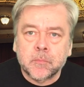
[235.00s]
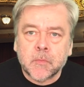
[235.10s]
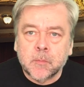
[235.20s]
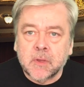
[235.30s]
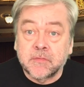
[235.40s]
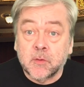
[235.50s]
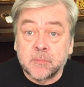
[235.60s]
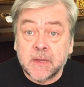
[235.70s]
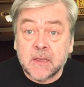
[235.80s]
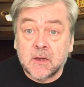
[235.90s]
But if you're
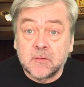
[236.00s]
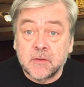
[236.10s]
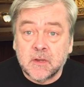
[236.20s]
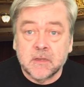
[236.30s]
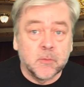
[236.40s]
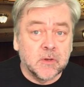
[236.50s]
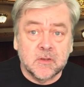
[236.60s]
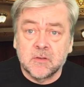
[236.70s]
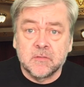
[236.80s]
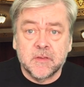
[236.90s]
Beethoven and you want to
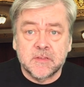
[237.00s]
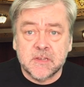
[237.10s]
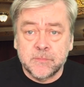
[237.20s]
do your 5th